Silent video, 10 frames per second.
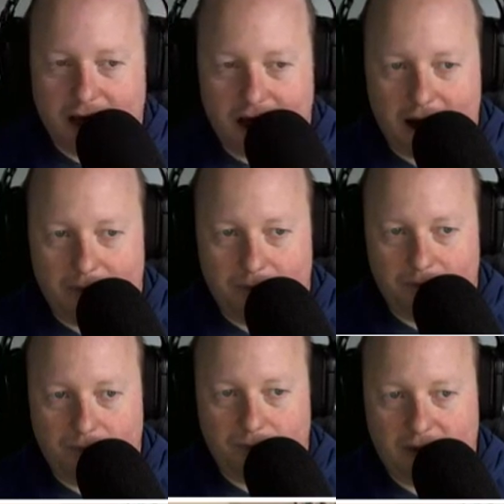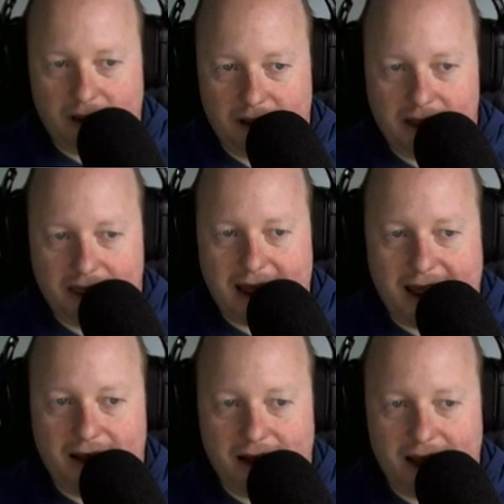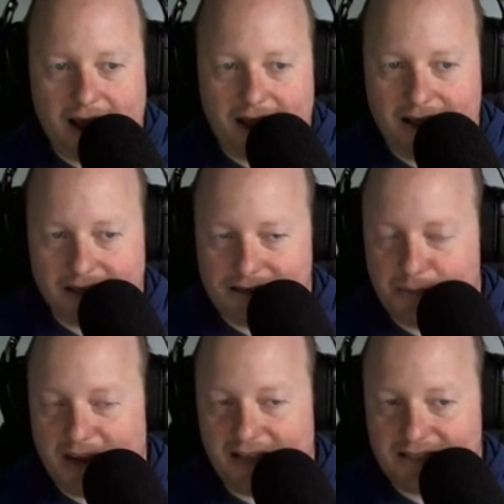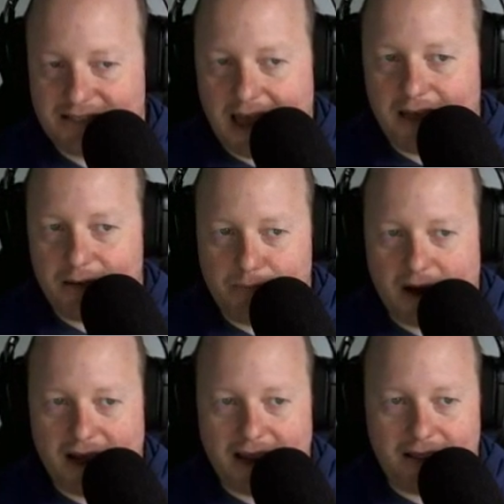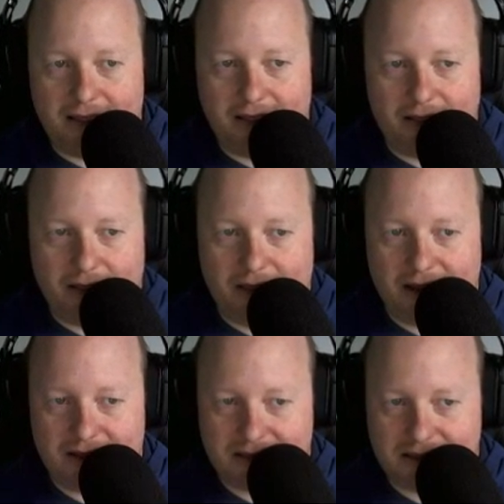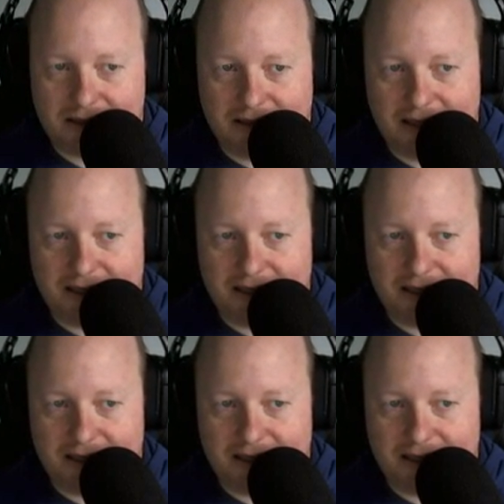that is being sent by these